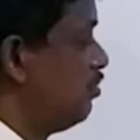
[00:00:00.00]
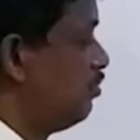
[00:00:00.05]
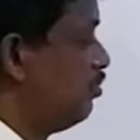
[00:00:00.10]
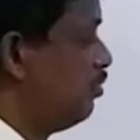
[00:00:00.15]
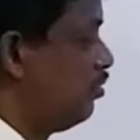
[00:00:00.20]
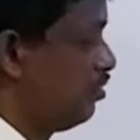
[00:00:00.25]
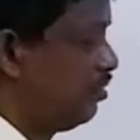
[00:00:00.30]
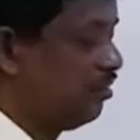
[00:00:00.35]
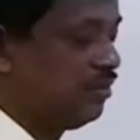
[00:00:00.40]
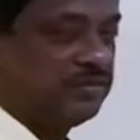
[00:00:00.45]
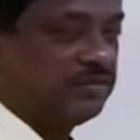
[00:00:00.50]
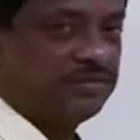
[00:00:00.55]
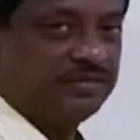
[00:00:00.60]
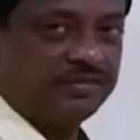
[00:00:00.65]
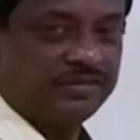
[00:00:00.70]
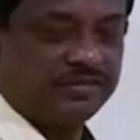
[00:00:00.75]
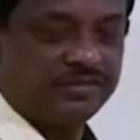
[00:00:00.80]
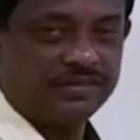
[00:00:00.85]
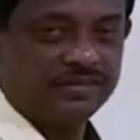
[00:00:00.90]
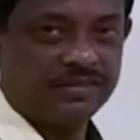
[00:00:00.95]
4.
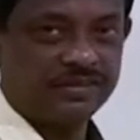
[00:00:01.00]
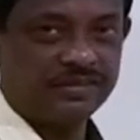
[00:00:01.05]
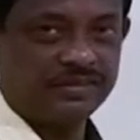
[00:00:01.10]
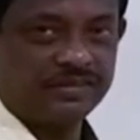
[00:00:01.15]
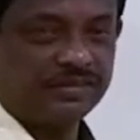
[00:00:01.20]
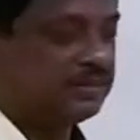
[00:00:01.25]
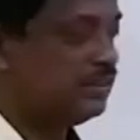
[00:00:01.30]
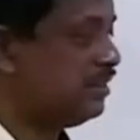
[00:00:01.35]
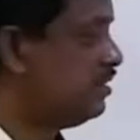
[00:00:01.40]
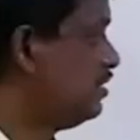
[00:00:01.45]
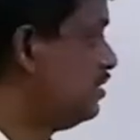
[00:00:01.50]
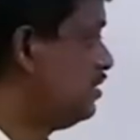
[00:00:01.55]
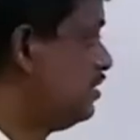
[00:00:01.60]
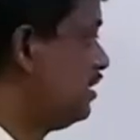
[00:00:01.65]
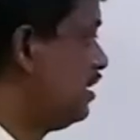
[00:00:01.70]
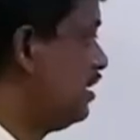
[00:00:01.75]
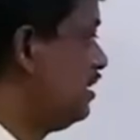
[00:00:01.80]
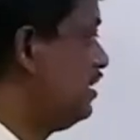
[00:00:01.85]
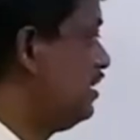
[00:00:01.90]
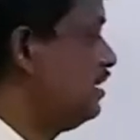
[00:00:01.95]

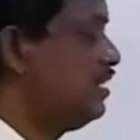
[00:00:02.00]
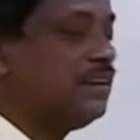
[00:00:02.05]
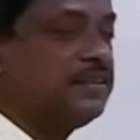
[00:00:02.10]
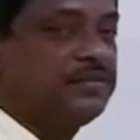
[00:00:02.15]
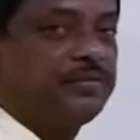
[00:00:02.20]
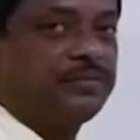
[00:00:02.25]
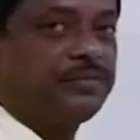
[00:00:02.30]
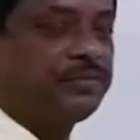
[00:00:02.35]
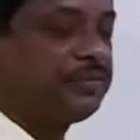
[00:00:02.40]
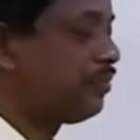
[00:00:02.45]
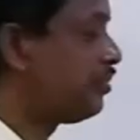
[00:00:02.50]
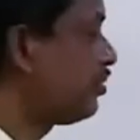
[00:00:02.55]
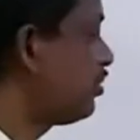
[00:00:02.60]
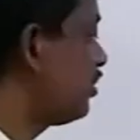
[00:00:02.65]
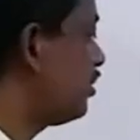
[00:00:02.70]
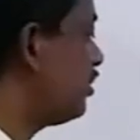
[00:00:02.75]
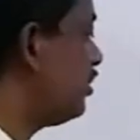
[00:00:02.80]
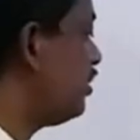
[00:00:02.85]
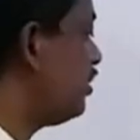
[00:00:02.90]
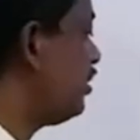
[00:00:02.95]
And here
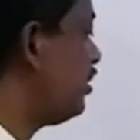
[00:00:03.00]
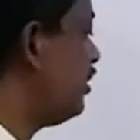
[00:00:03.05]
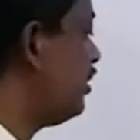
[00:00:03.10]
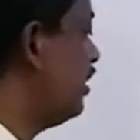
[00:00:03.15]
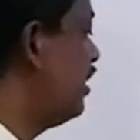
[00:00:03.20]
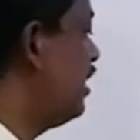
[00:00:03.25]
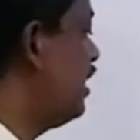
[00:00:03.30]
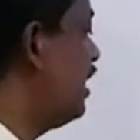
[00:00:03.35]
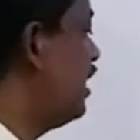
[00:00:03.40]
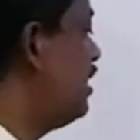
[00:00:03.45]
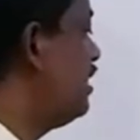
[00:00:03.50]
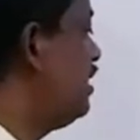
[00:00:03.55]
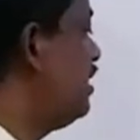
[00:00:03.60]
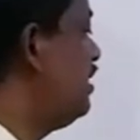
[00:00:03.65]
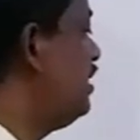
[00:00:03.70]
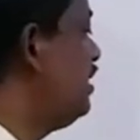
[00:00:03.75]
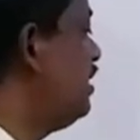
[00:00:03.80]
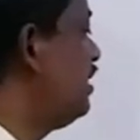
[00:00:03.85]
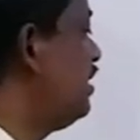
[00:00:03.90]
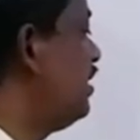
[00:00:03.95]

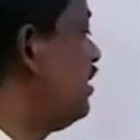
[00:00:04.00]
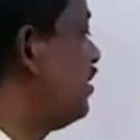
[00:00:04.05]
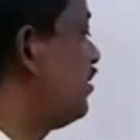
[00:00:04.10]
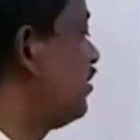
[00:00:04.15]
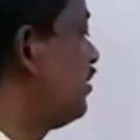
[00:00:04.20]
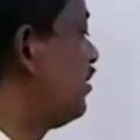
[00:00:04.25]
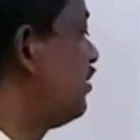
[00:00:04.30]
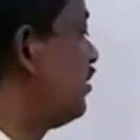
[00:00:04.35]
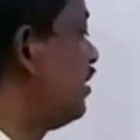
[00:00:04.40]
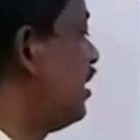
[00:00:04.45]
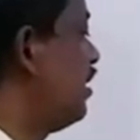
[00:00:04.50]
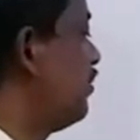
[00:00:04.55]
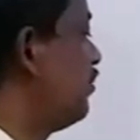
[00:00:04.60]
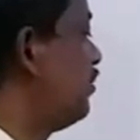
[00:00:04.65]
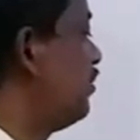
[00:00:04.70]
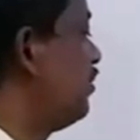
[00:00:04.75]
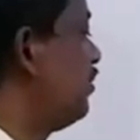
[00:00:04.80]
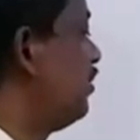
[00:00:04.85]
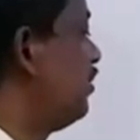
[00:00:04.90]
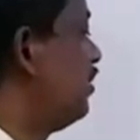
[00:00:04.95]
NE intersection F